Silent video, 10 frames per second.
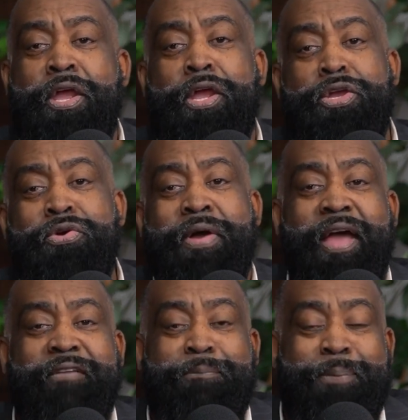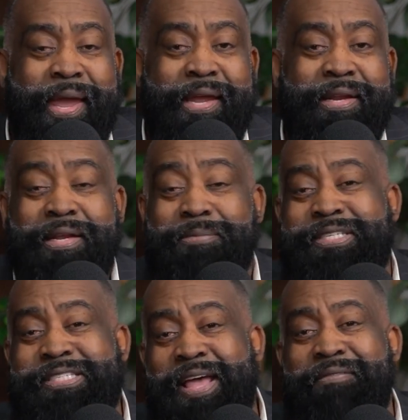you have paid them
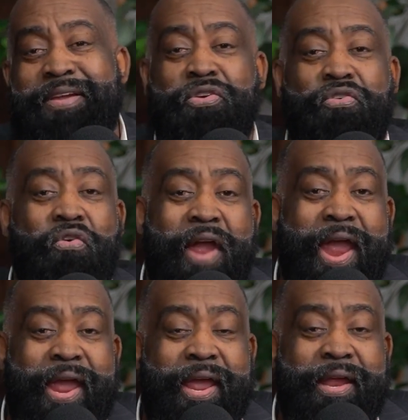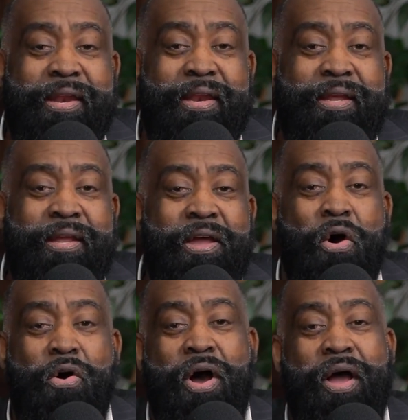
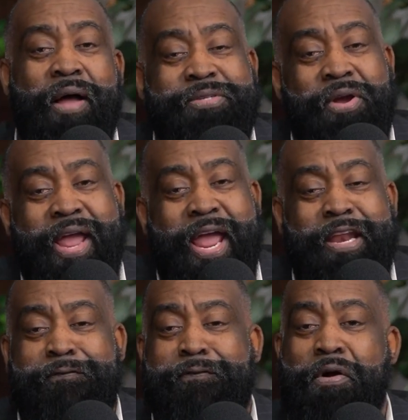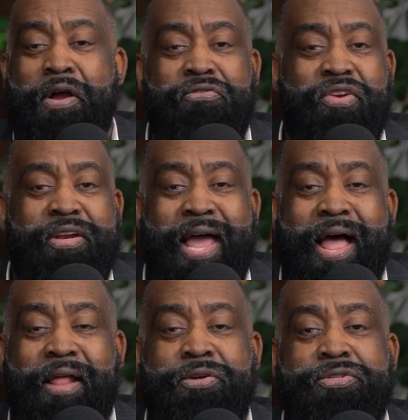
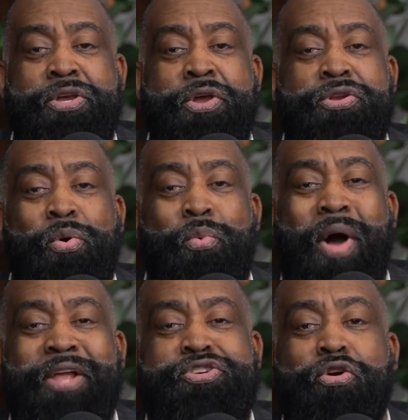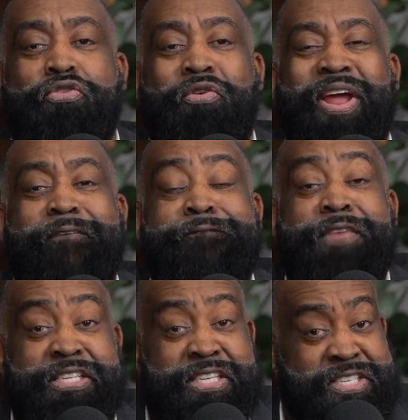$8,400 to watch your credit
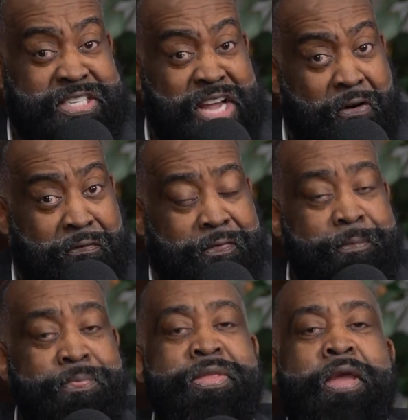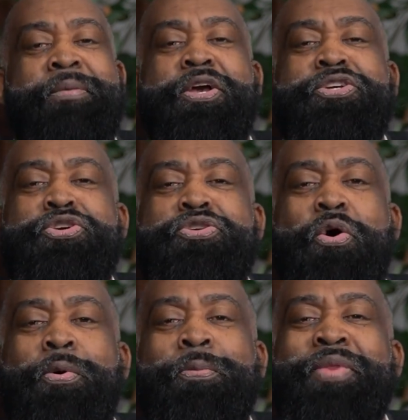fix itself. Because
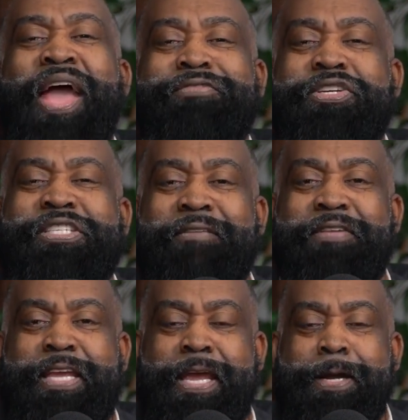after 7 years,